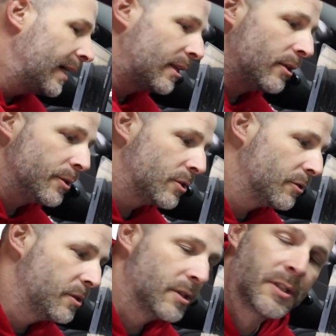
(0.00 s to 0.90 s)
I can always
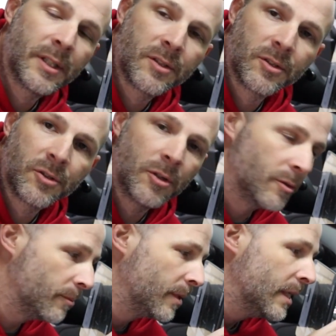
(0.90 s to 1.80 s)
go to the Tesla
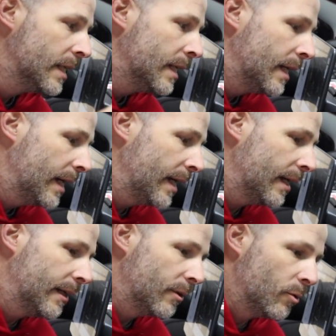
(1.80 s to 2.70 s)
showroom
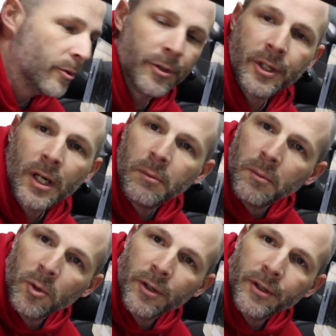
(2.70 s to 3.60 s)
and order a
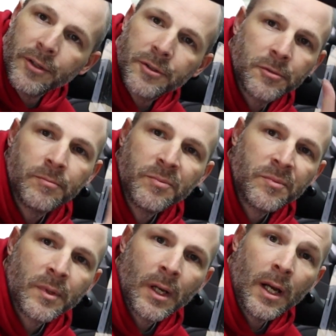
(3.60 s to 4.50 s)
couple more of those.
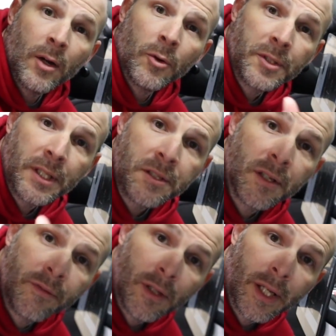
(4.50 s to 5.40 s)
Uh, or
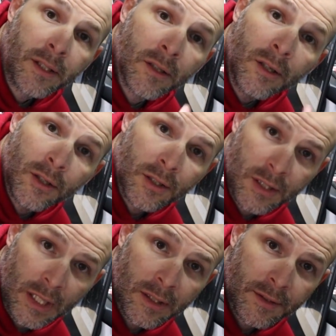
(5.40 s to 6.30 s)
Tesla, if you'd like to, you could
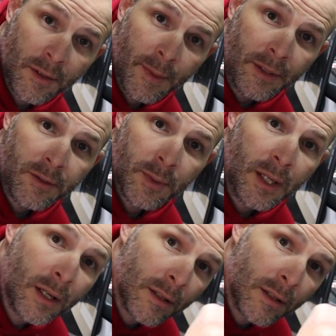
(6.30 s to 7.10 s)
send some out to me.